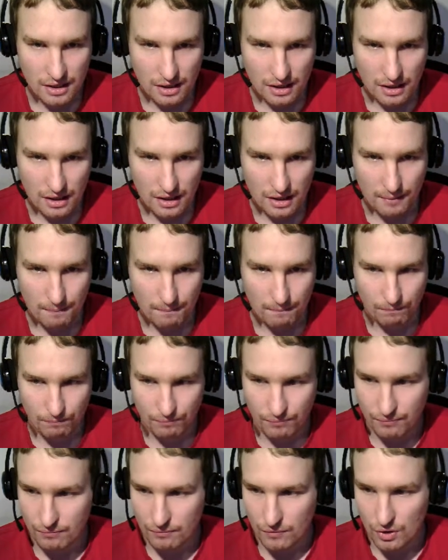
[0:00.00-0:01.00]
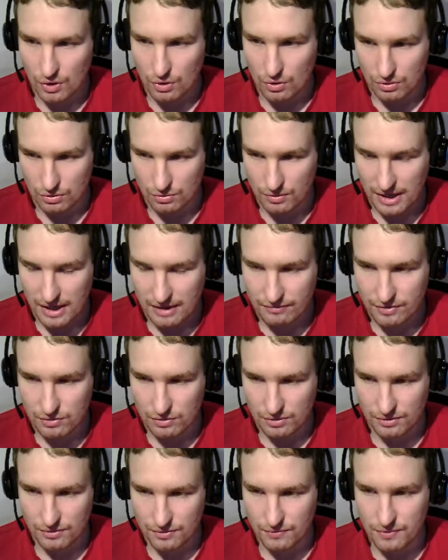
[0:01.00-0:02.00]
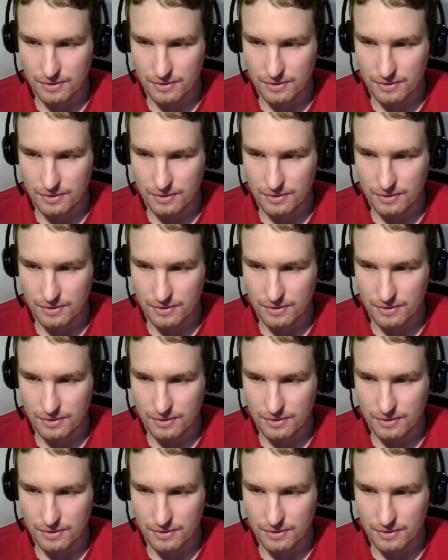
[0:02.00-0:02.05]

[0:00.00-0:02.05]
called graph, so it's